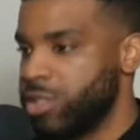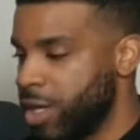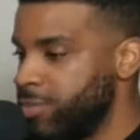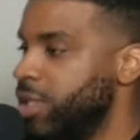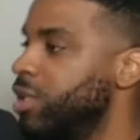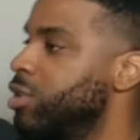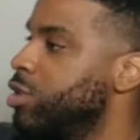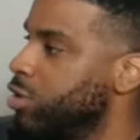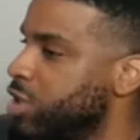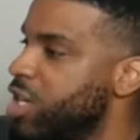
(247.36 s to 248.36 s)
something
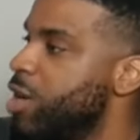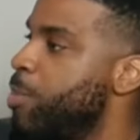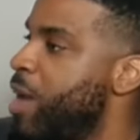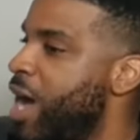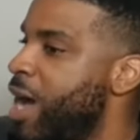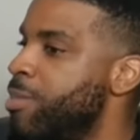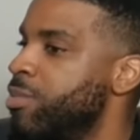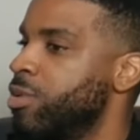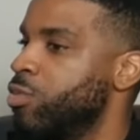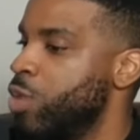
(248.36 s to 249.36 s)
associated to pop
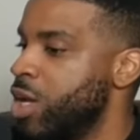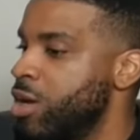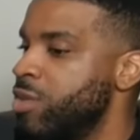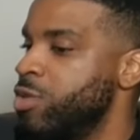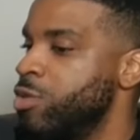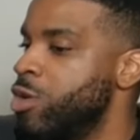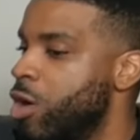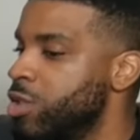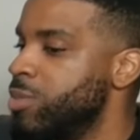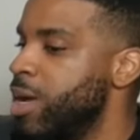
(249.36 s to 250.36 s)
where if you
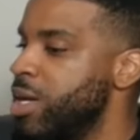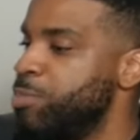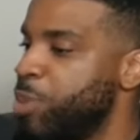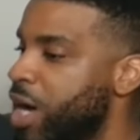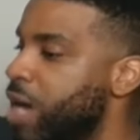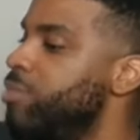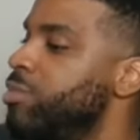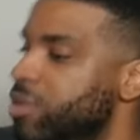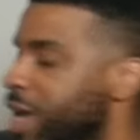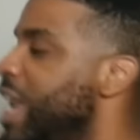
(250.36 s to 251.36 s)
call somebody pop,
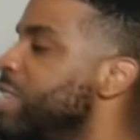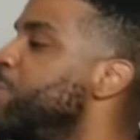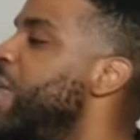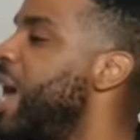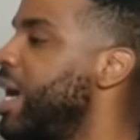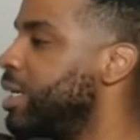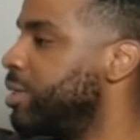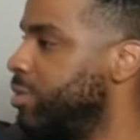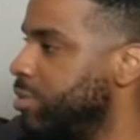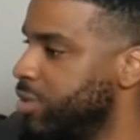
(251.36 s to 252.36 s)
you ain't as black.
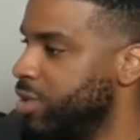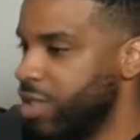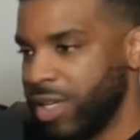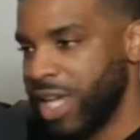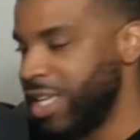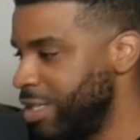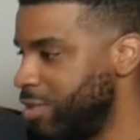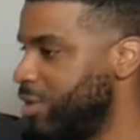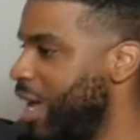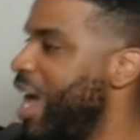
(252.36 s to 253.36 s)
You ain't
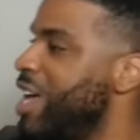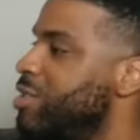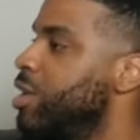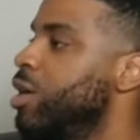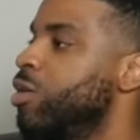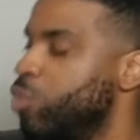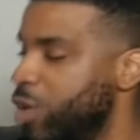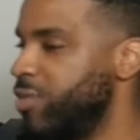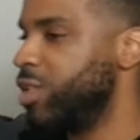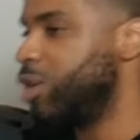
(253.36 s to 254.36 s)
as
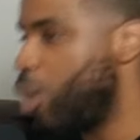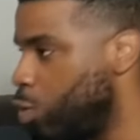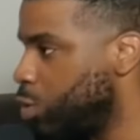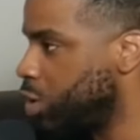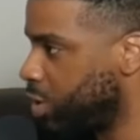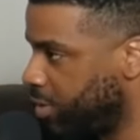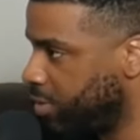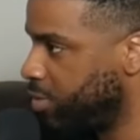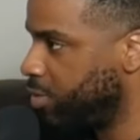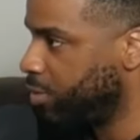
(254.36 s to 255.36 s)
with the culture,
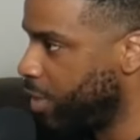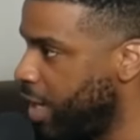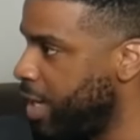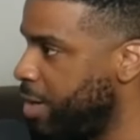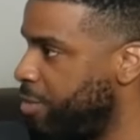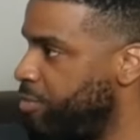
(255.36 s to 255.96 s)
all right?